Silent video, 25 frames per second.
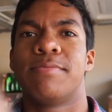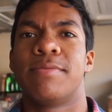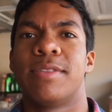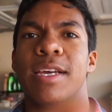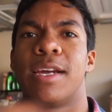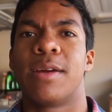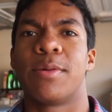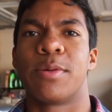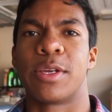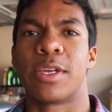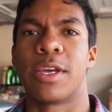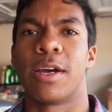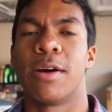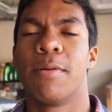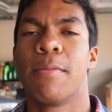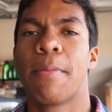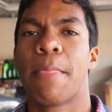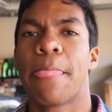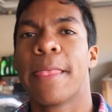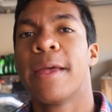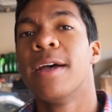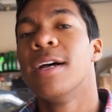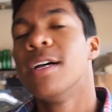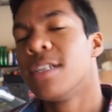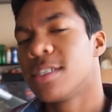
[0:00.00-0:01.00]
There we go.
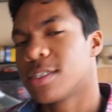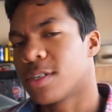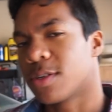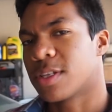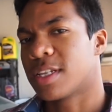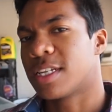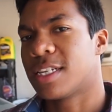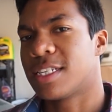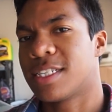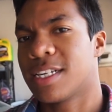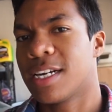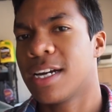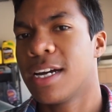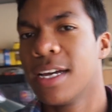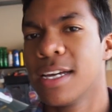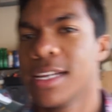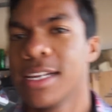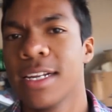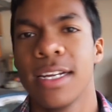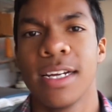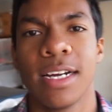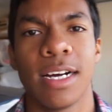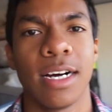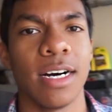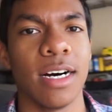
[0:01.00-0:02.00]
So the design
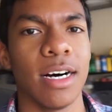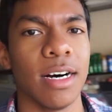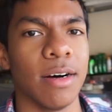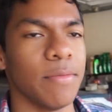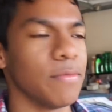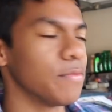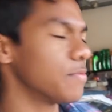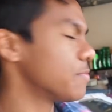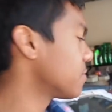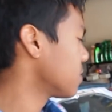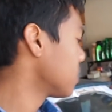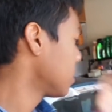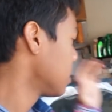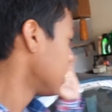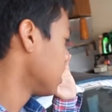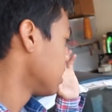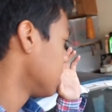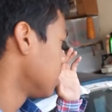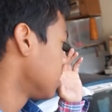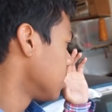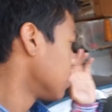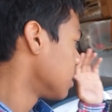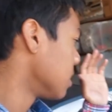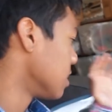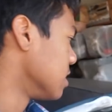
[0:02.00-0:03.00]
um,
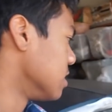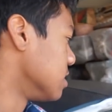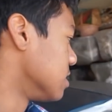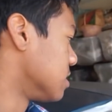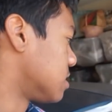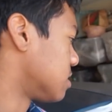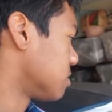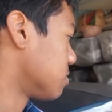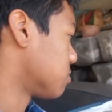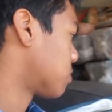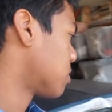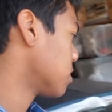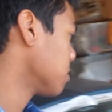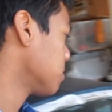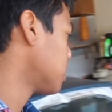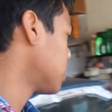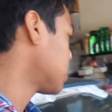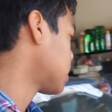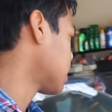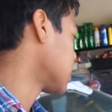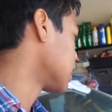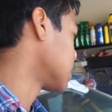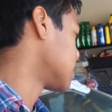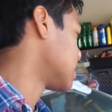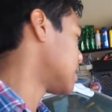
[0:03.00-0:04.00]
is pretty
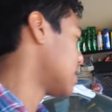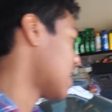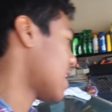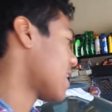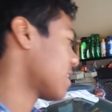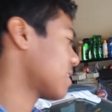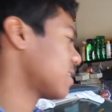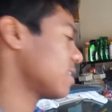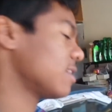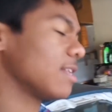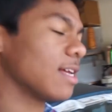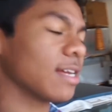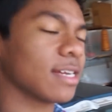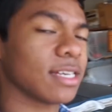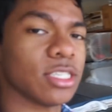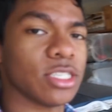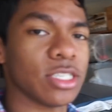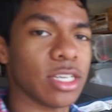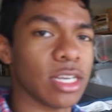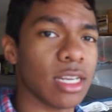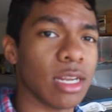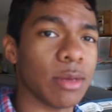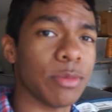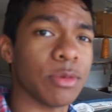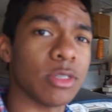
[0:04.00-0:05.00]
much exactly like a
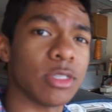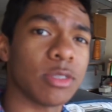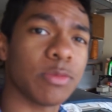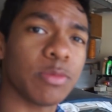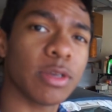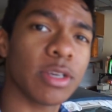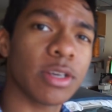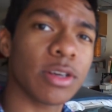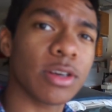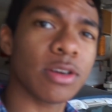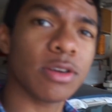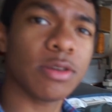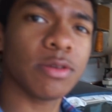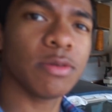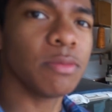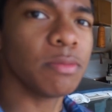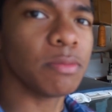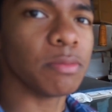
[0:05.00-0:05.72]
JW speaker,